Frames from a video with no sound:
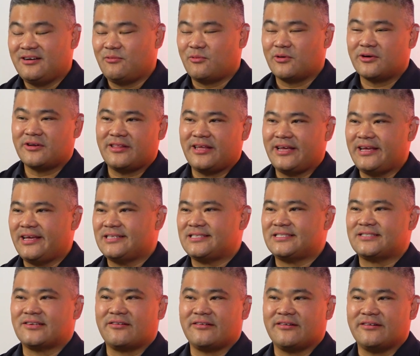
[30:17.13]
Where do they get
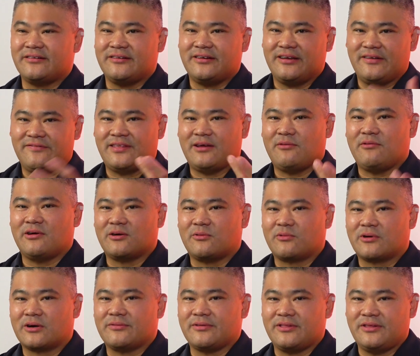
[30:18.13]
started if they want to
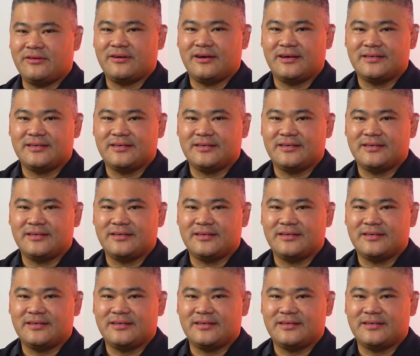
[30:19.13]
work with you